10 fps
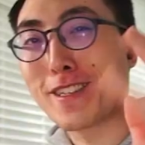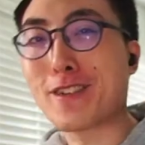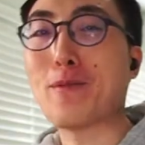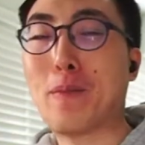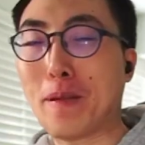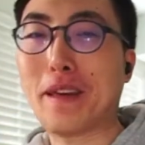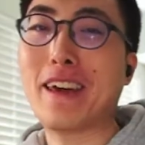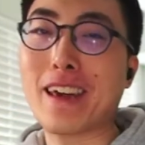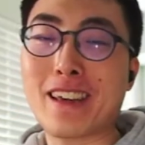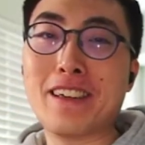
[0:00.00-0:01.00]
they're
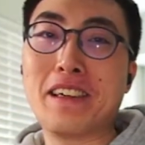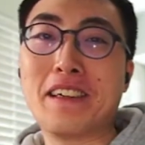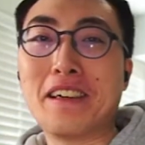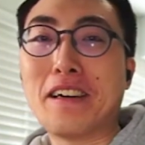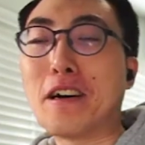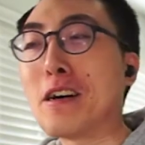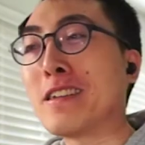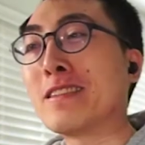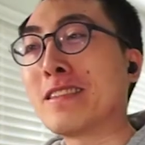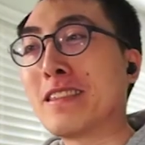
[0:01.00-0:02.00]
playing
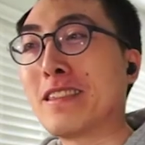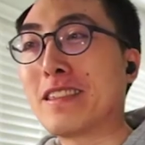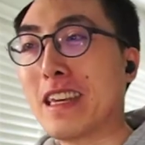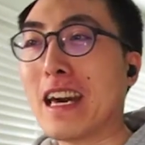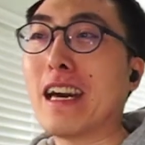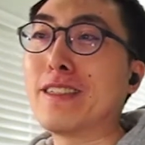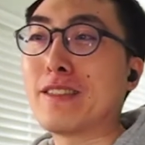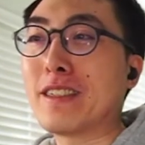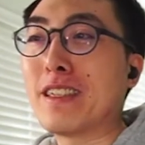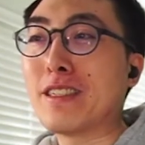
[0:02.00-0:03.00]
on the ice.
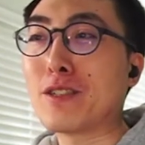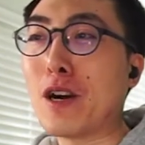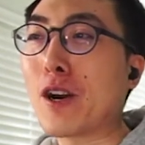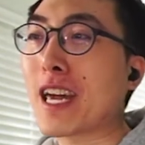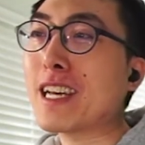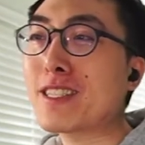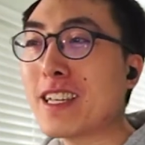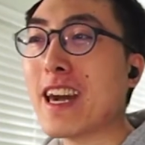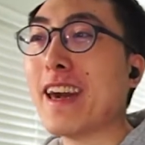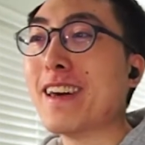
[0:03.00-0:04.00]
So our guest
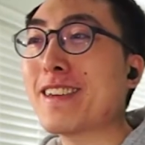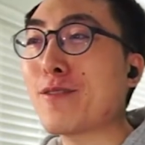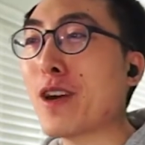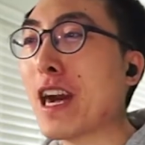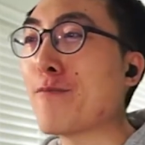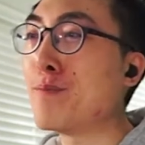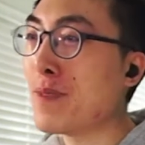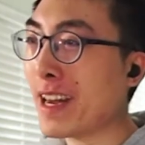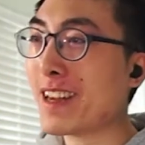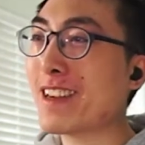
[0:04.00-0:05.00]
today, we have
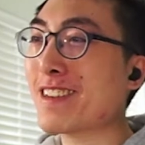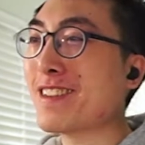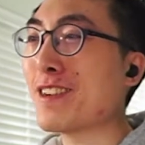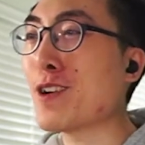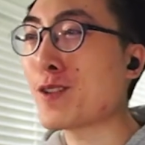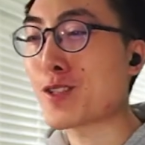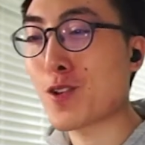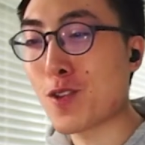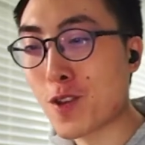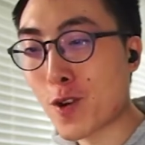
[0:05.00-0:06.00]
Mike, also
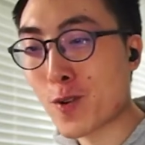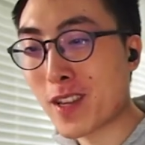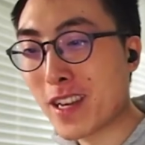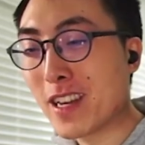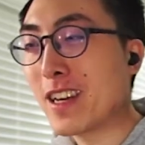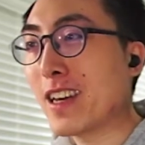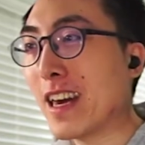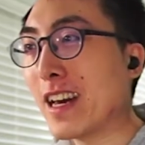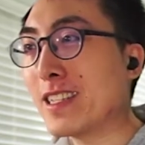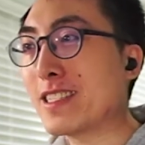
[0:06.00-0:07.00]
known
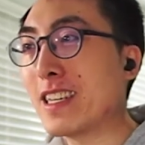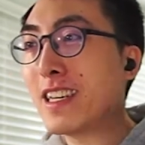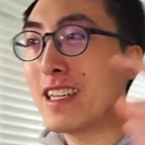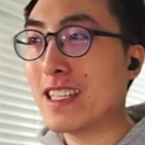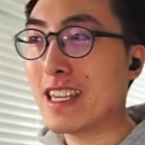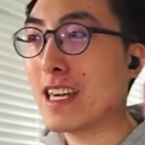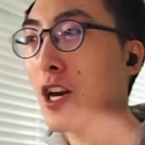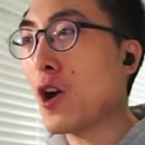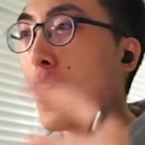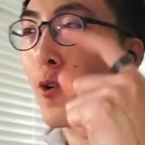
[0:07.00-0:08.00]
as the
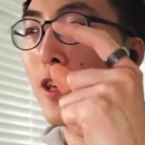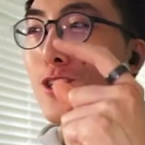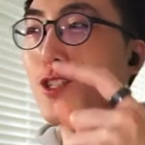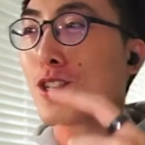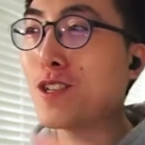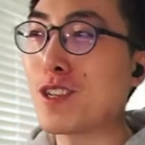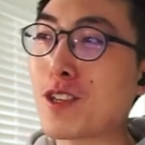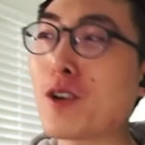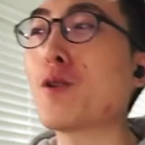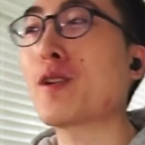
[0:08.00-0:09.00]
Oldish
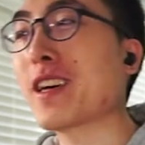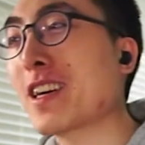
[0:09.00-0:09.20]
goalie.